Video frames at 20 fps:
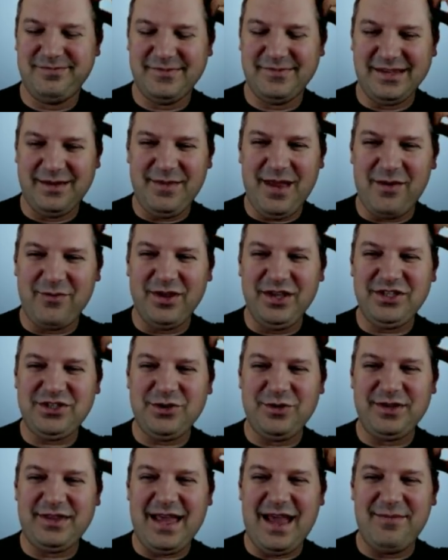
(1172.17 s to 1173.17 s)
I'm not really
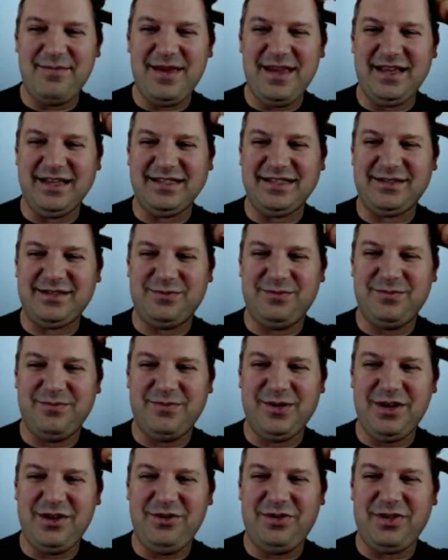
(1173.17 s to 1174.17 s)
sure what that means.
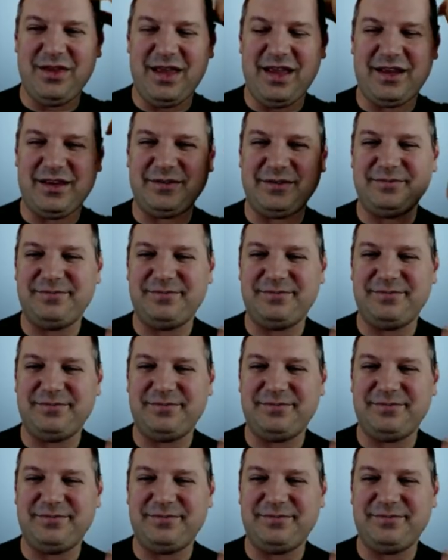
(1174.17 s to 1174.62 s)
What do you think?